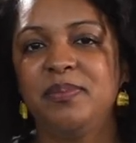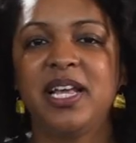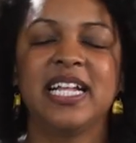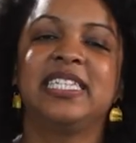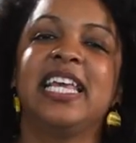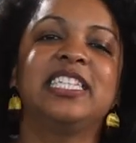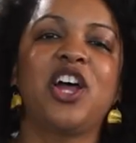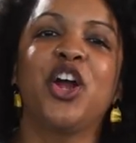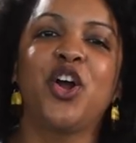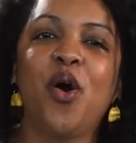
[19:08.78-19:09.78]
because things
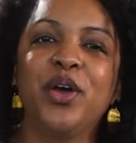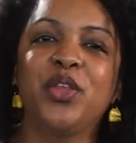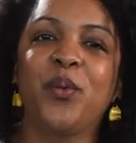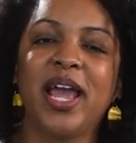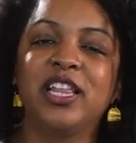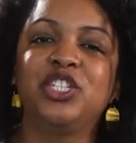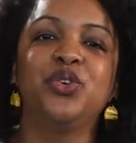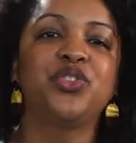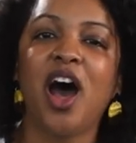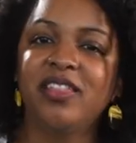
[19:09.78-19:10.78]
aren't going the way that
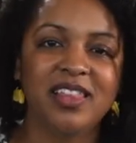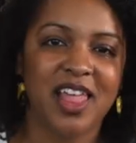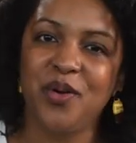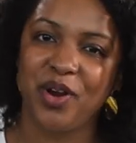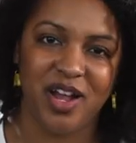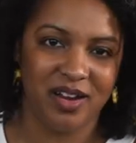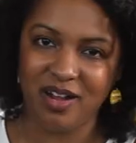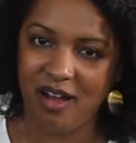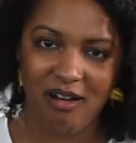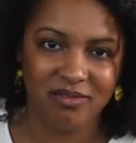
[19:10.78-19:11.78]
you thought that they were going to
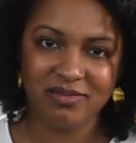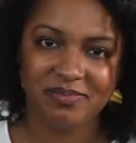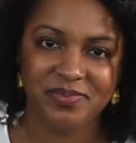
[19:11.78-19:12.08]
go.